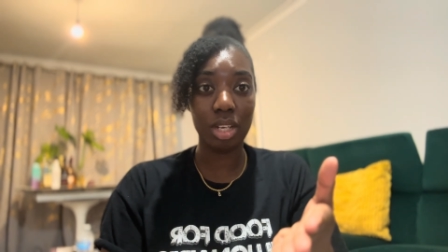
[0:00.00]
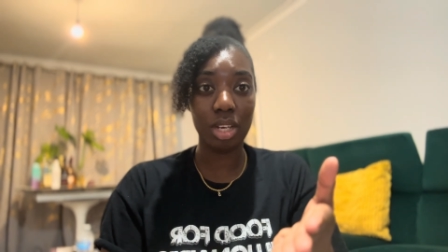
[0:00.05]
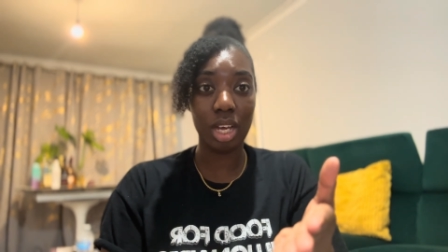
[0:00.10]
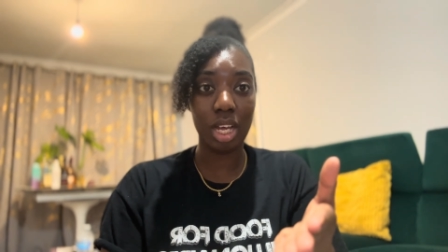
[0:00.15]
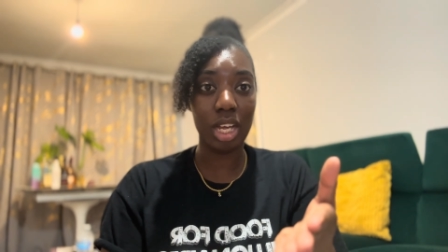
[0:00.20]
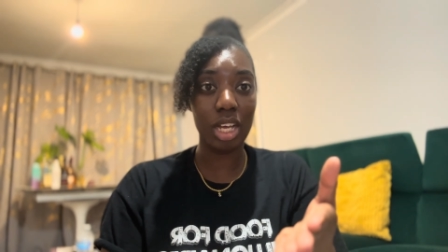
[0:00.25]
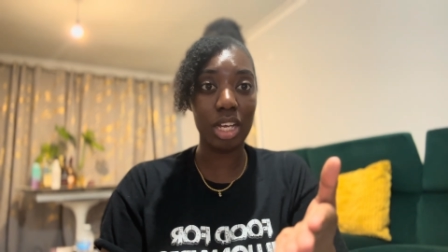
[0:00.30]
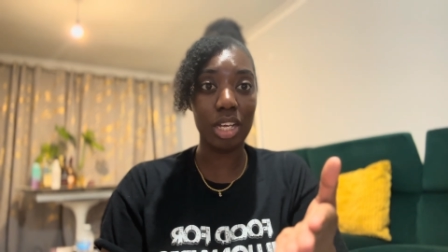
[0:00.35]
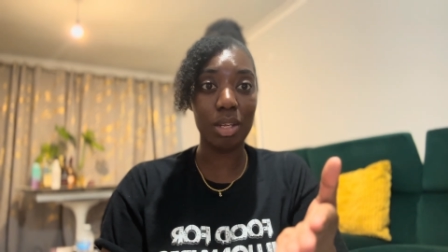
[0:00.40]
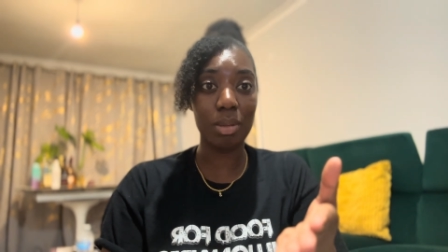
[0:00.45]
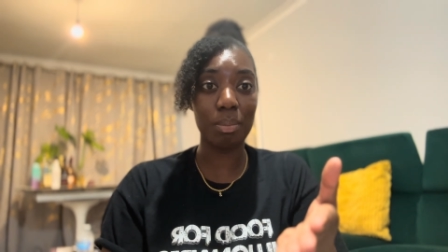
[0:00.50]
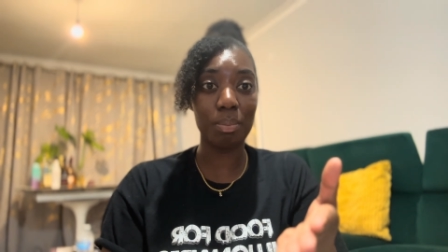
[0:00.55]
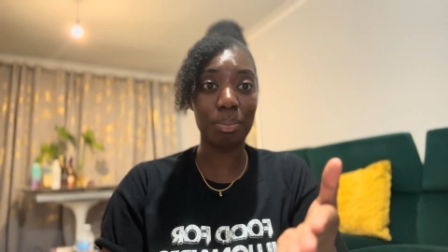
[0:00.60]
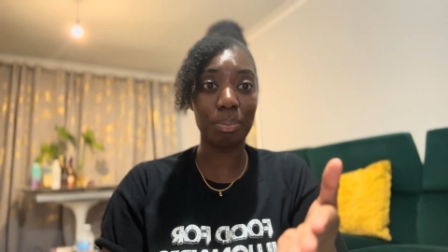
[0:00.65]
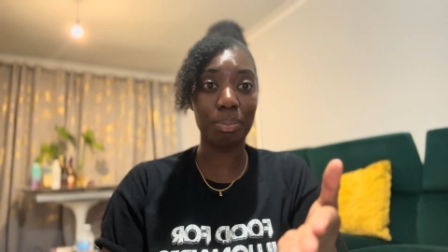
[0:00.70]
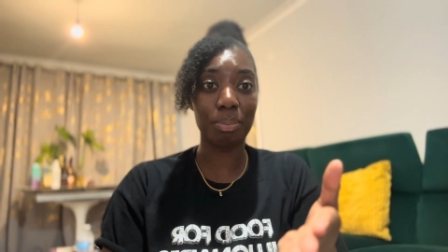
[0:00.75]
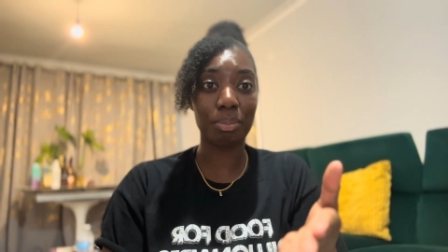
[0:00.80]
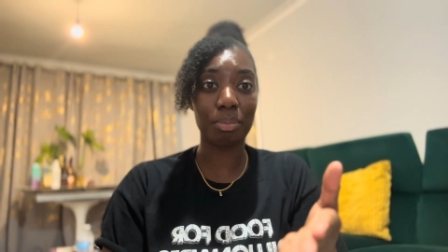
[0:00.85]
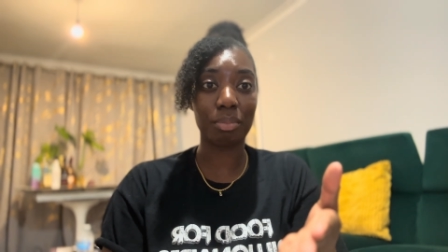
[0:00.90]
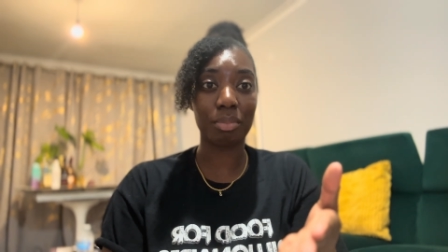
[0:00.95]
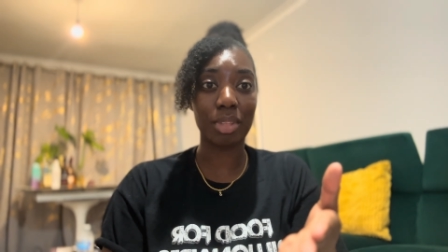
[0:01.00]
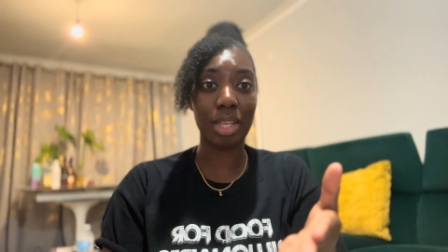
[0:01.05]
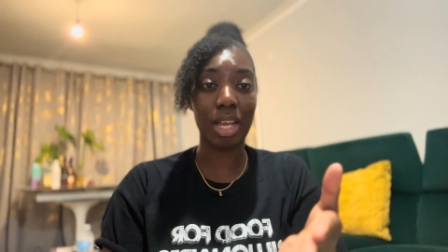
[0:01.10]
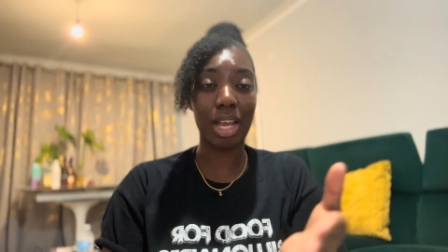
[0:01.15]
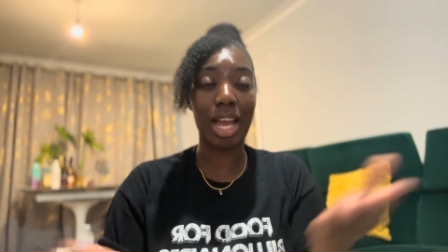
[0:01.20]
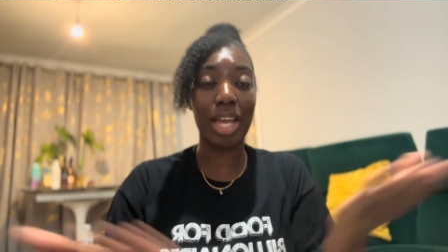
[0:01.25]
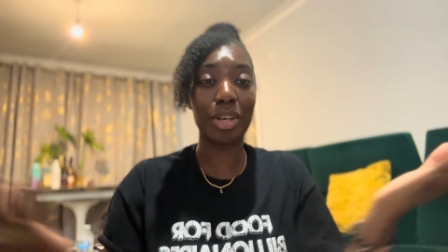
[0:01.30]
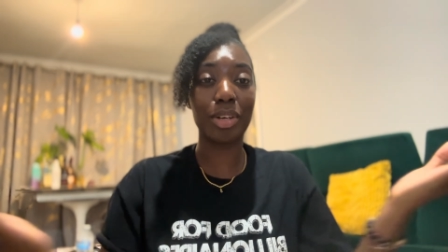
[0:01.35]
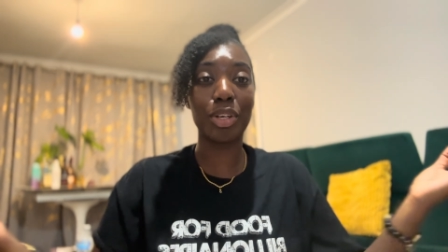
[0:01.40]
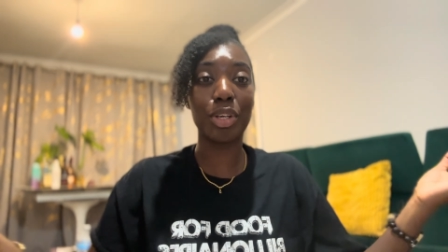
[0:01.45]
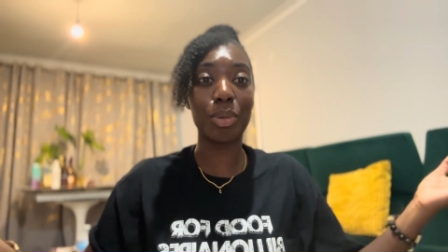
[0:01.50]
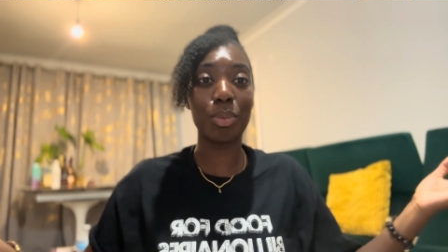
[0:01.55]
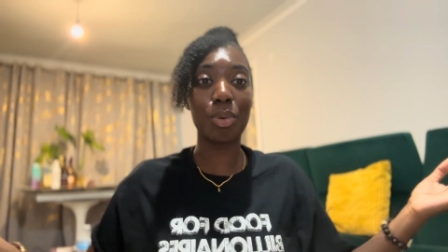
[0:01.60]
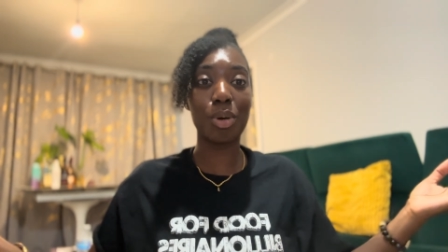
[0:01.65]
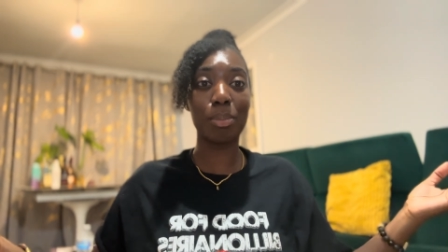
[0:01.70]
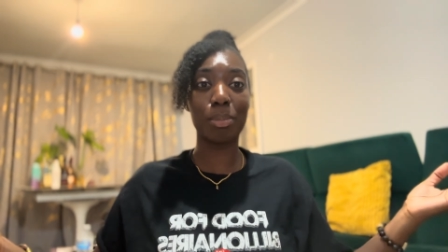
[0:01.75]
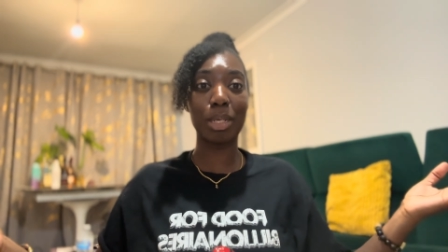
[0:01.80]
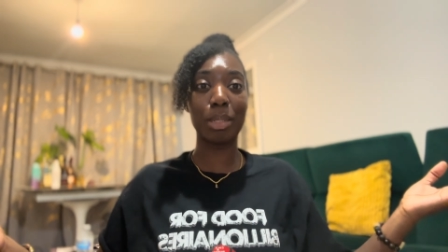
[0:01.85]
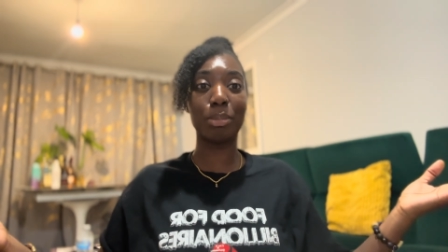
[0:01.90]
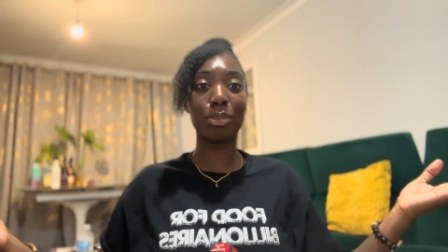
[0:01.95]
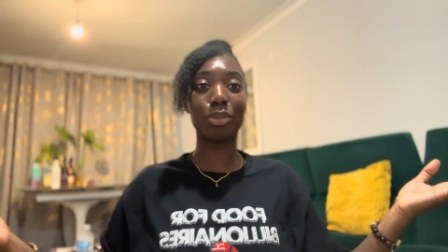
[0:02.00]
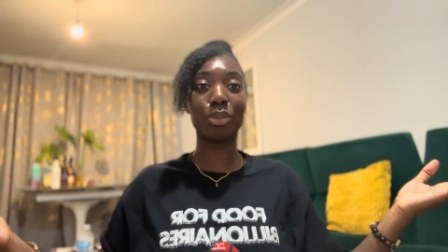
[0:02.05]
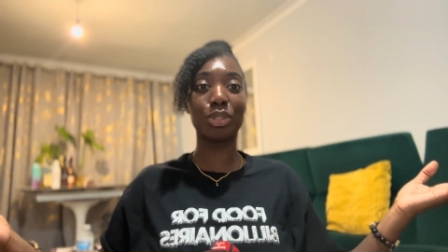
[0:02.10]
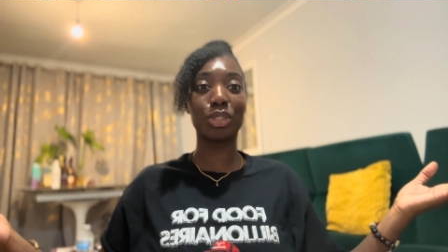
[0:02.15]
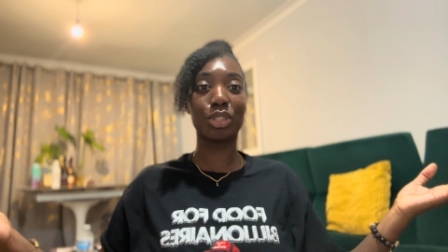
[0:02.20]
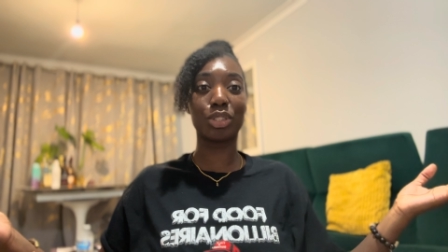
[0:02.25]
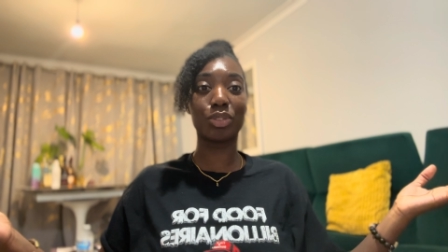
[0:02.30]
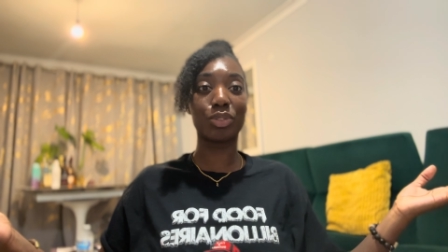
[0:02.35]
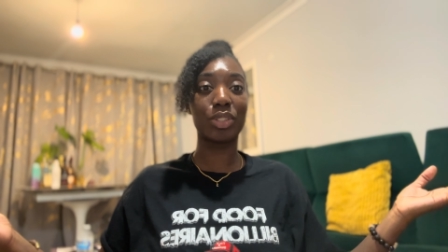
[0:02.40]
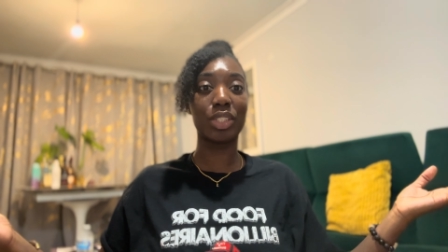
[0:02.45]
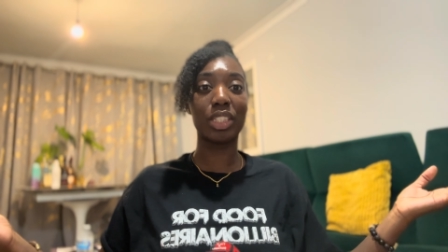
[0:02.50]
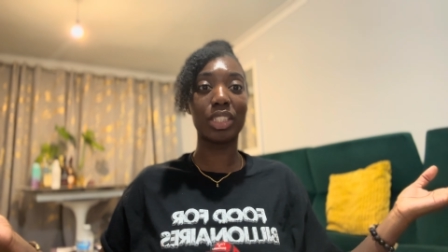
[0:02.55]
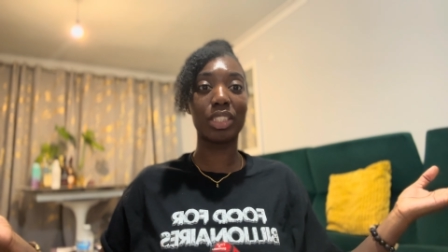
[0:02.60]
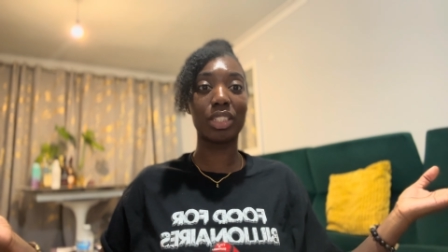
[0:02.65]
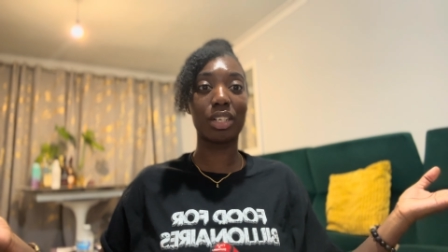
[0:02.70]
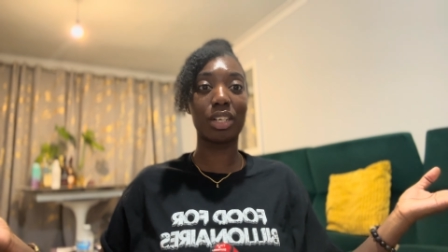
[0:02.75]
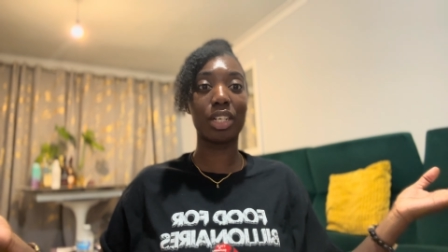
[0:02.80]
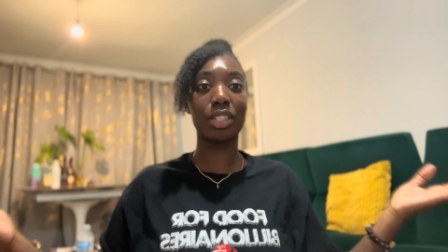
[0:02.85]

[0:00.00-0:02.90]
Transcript: I don't know what people's careers are.